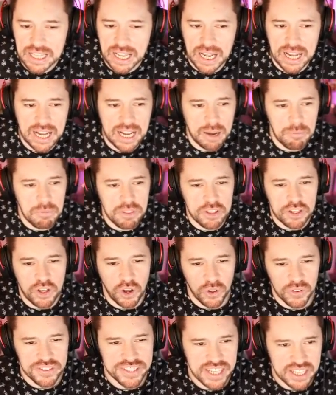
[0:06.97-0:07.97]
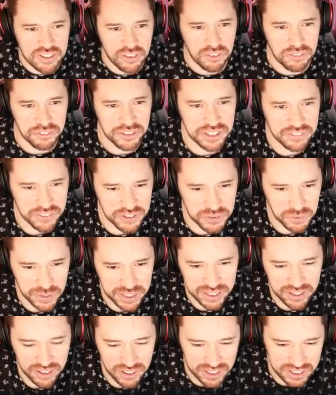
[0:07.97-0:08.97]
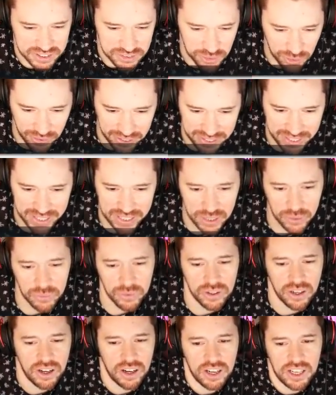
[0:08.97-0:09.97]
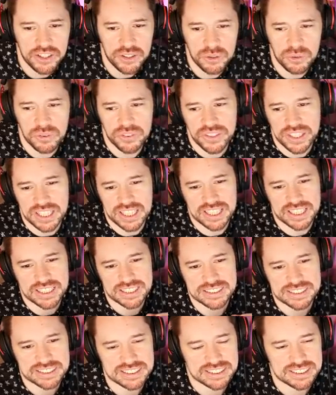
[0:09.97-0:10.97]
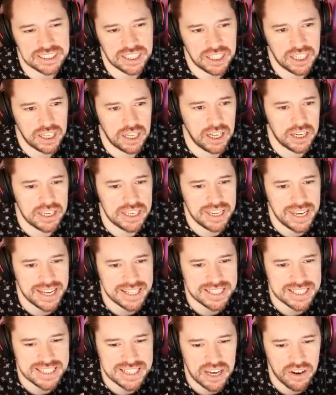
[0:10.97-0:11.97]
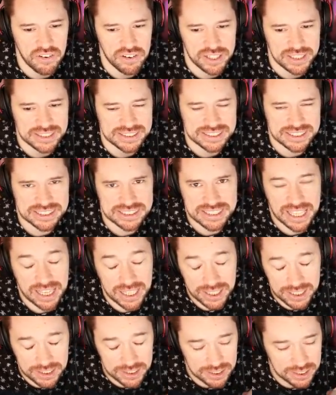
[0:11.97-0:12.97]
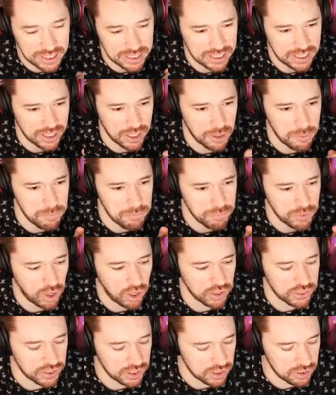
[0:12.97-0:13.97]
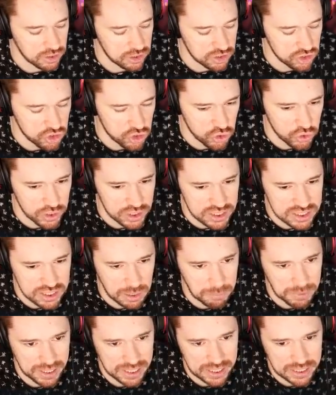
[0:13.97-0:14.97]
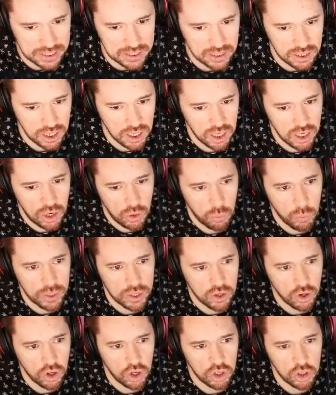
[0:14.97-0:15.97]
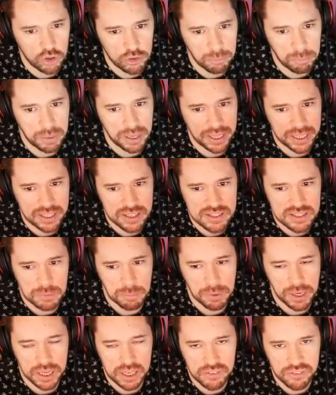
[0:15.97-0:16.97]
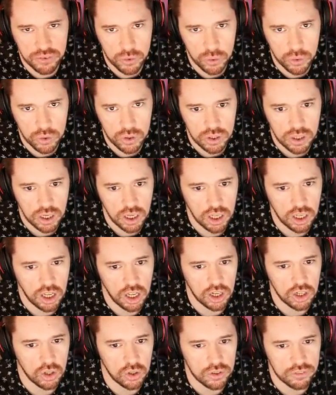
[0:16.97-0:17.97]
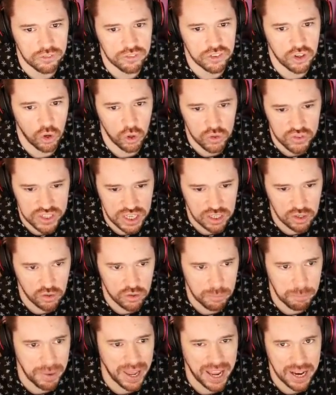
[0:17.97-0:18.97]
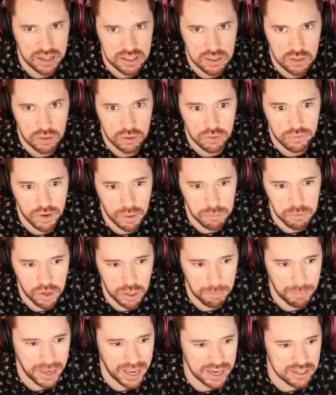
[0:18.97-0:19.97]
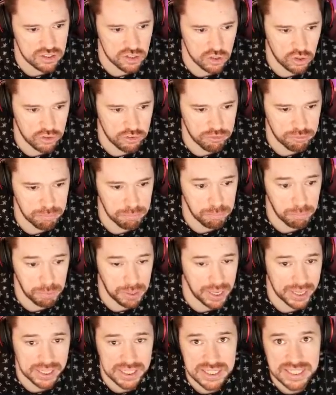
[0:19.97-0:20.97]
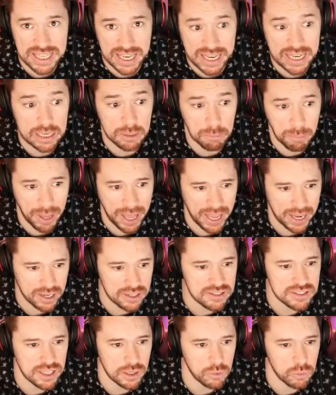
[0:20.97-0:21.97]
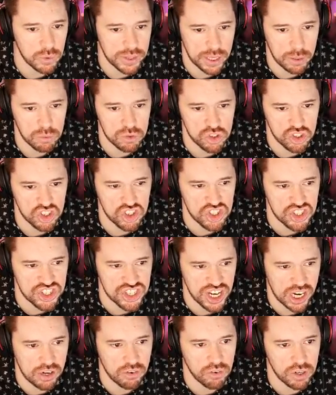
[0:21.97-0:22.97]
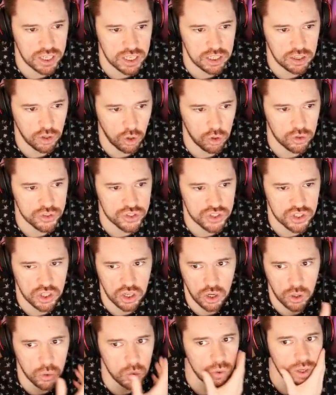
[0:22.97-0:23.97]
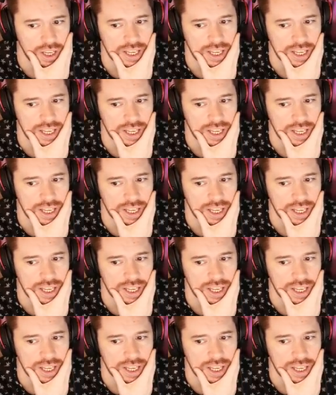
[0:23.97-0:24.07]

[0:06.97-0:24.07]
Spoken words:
The content of FIFA 20 guys right now, I don't think is necessarily stellar. I think during summer heat, we got a lot of players to play for, a lot of content, a lot of packs, a lot of upgrade packs, a lot of players in packs. There was just generally lots to go.